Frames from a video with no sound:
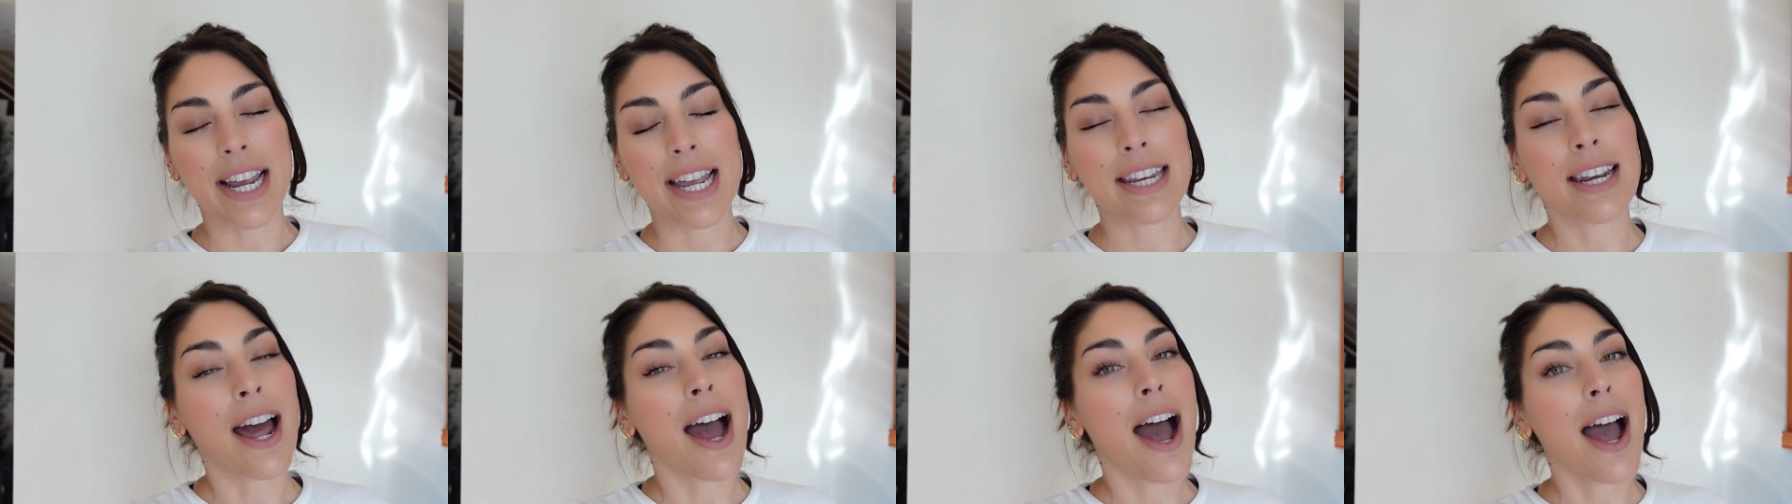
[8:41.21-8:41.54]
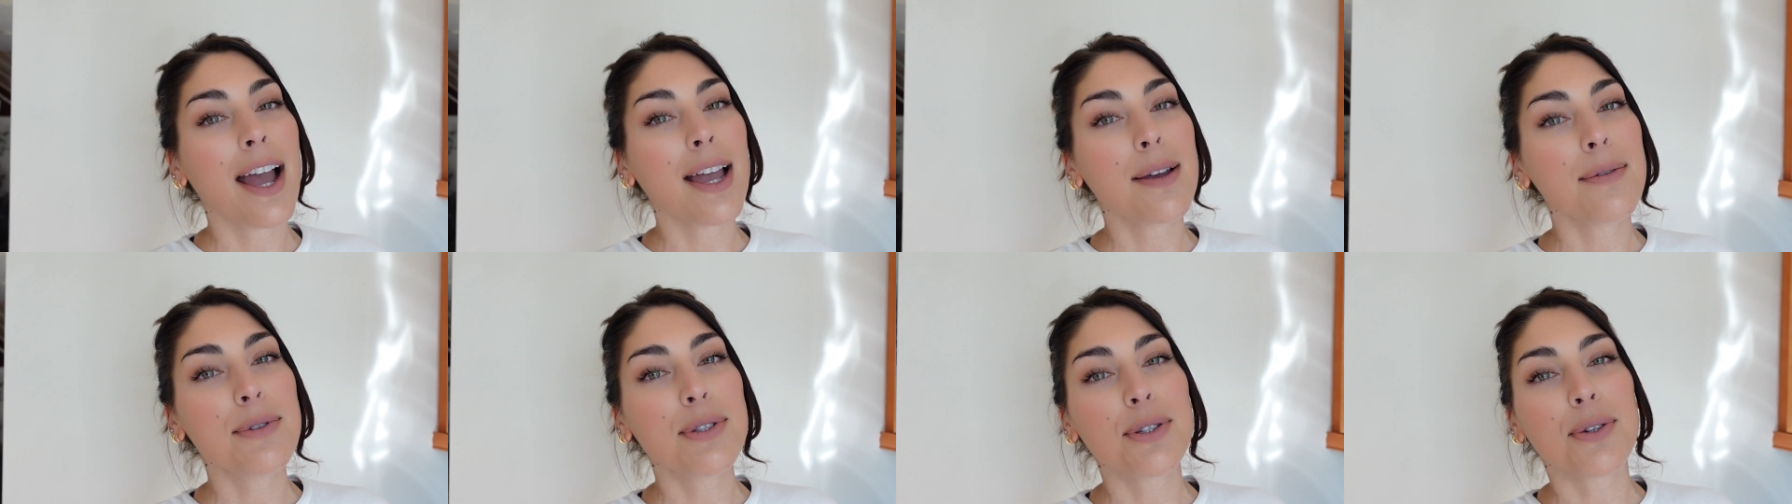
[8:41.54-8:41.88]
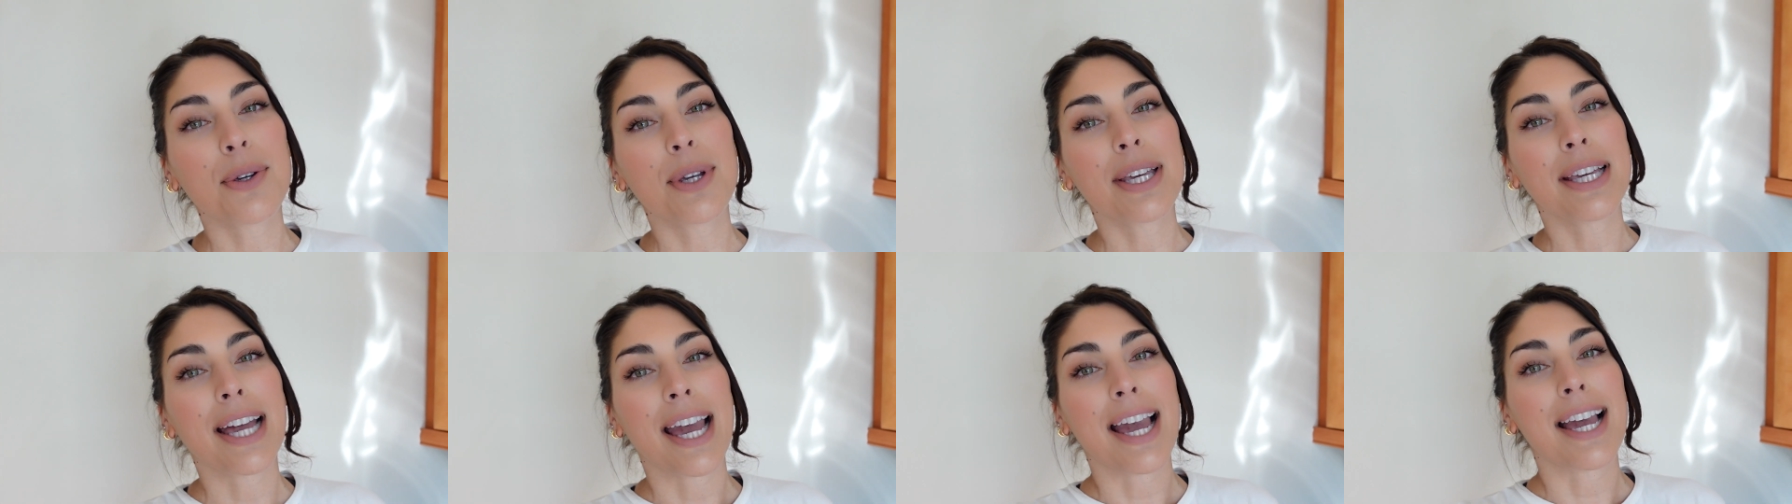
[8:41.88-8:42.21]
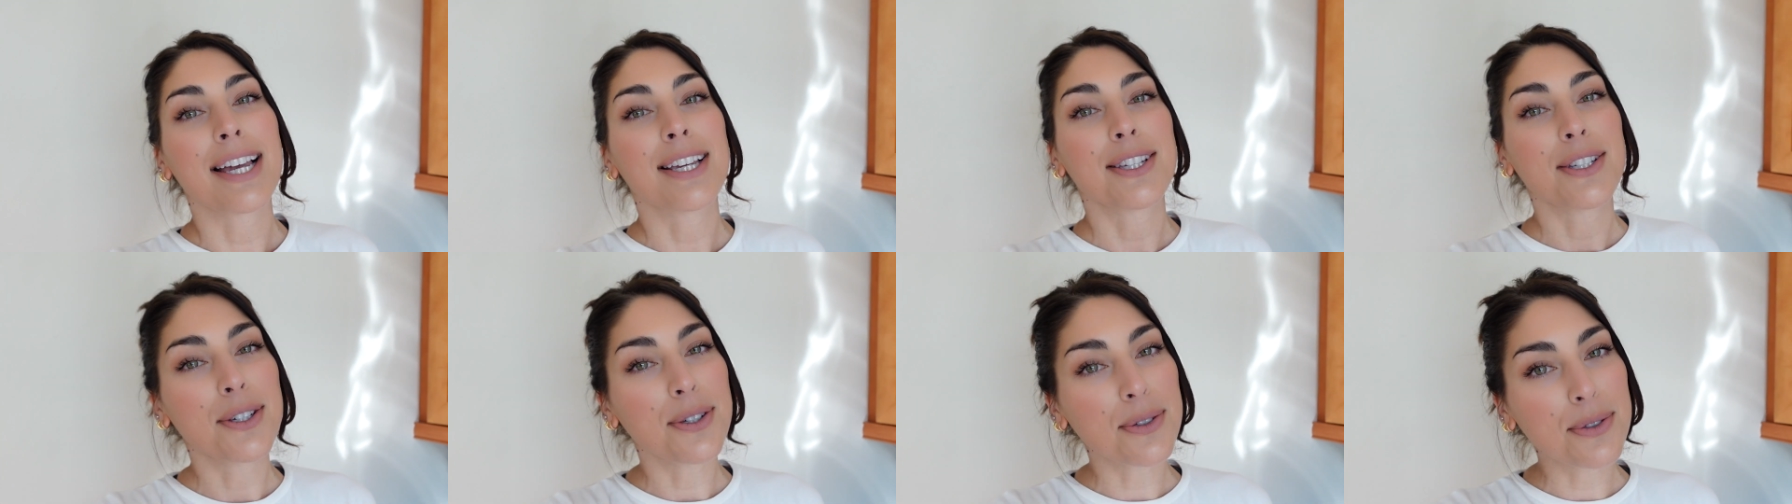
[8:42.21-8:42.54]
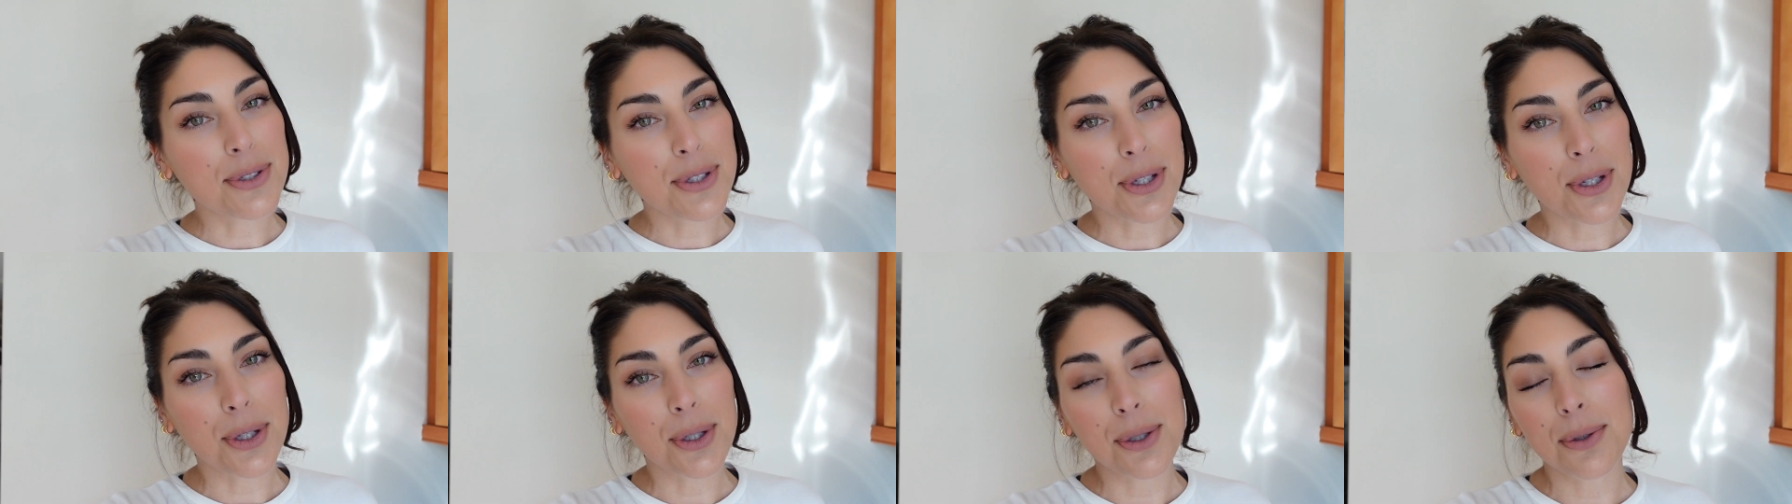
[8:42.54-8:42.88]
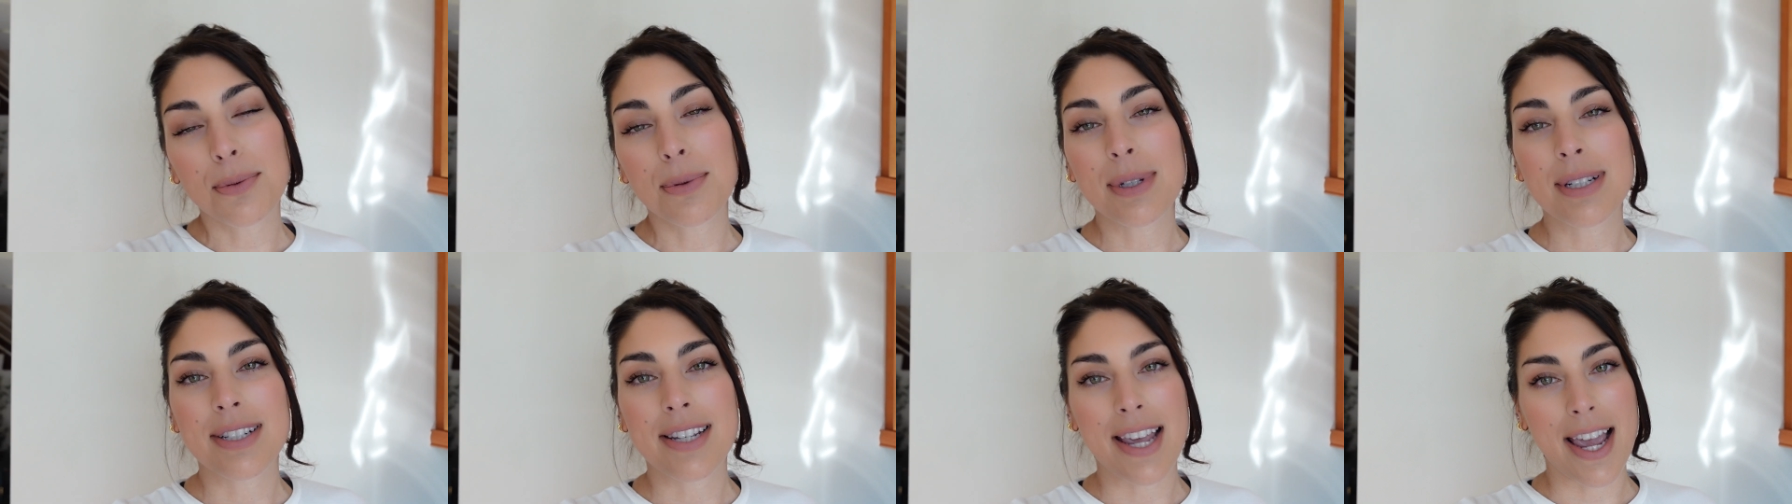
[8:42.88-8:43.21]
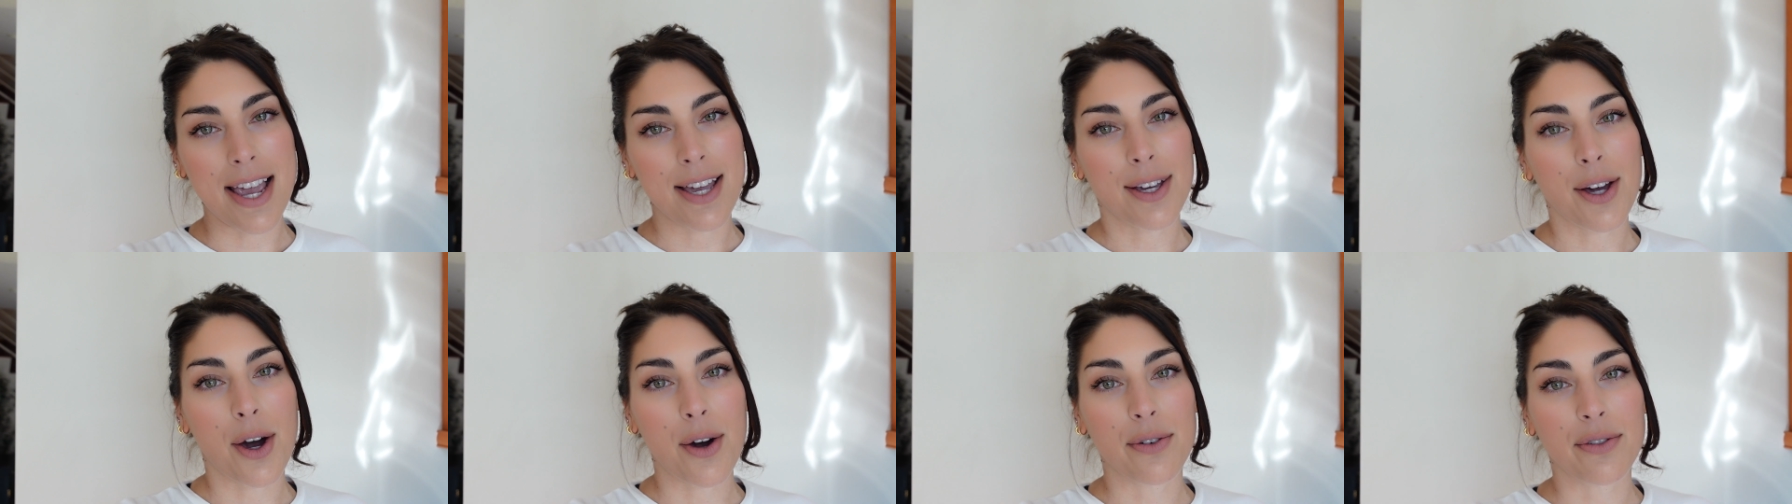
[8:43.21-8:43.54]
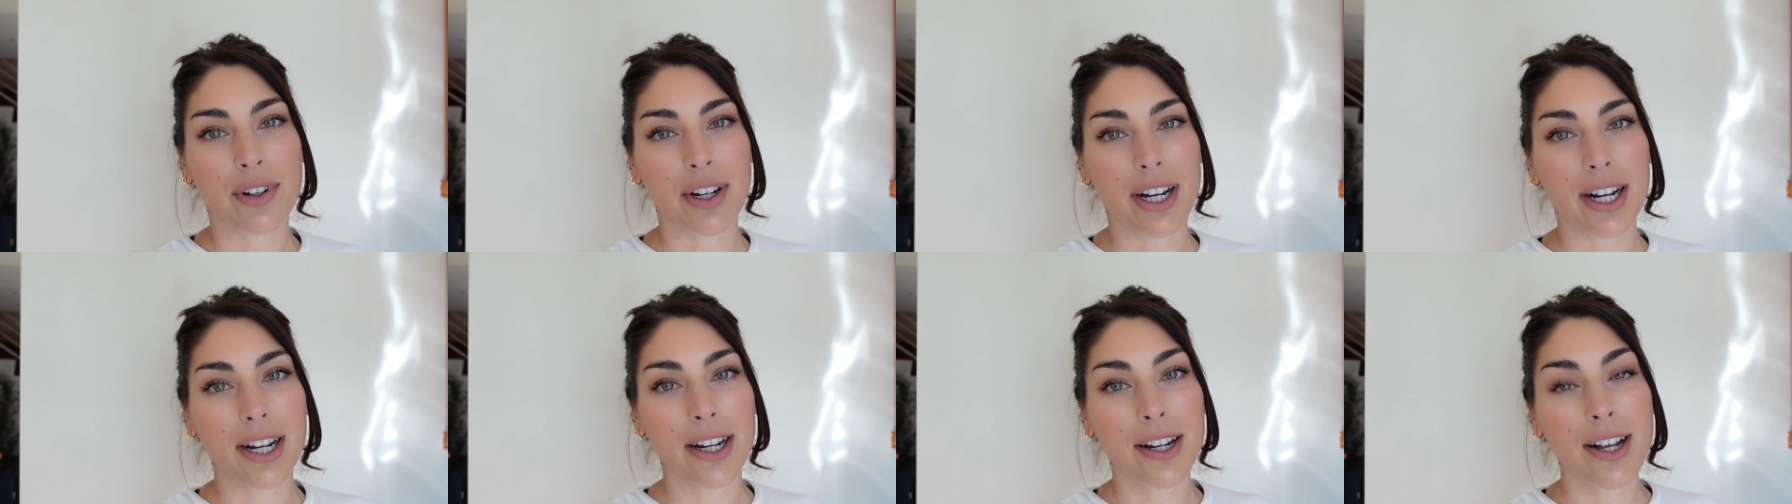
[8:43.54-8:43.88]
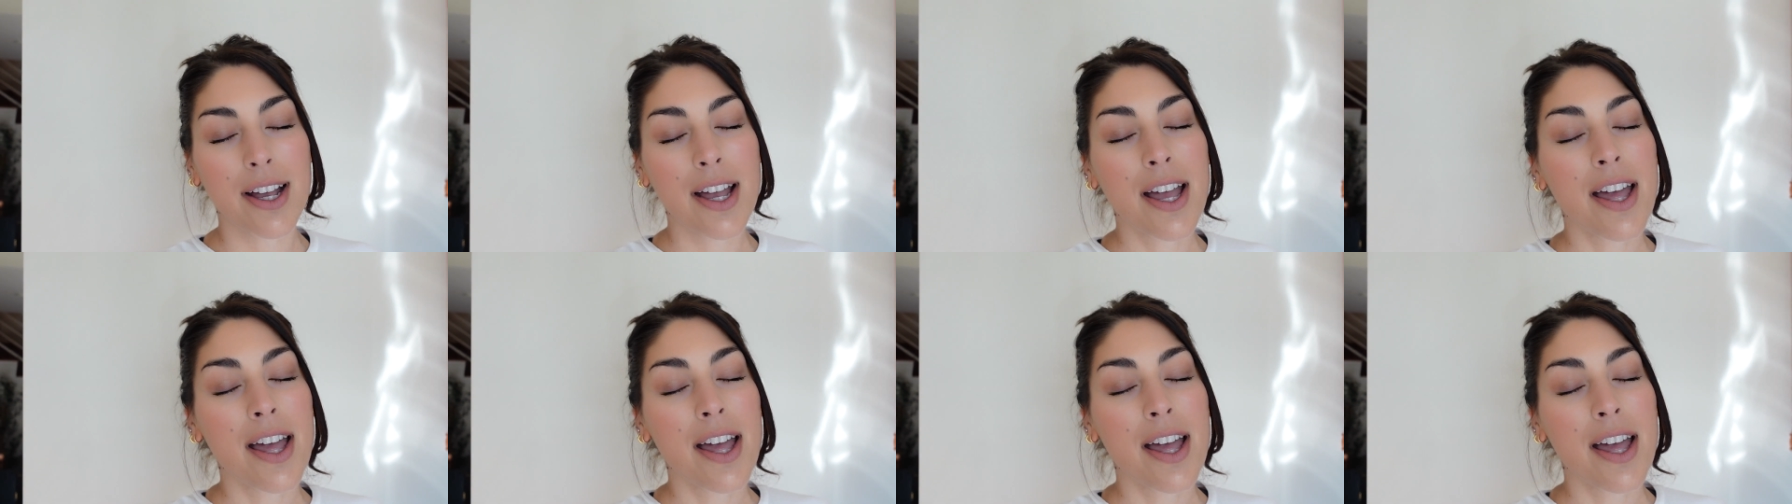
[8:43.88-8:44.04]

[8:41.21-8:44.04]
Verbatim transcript: and I am doing a YouTube takeover.